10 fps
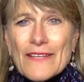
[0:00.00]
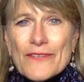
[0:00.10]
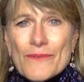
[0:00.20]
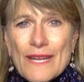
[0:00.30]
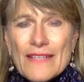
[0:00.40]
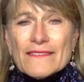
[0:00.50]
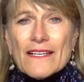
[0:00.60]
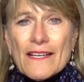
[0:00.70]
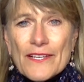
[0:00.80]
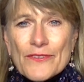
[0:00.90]
You raised
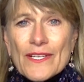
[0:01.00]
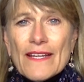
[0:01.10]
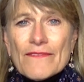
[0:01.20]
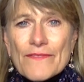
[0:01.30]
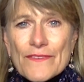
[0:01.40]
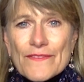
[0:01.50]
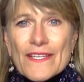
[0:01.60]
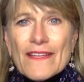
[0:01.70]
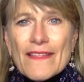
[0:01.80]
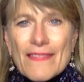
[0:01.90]

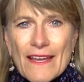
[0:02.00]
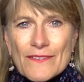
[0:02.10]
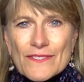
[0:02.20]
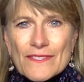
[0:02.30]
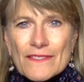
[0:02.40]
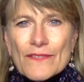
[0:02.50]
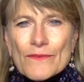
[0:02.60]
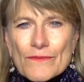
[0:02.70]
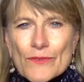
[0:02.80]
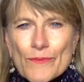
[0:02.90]
150,000
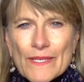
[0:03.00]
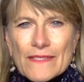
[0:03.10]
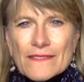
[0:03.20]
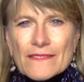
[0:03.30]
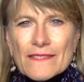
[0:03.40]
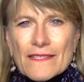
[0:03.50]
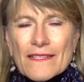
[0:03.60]
rupees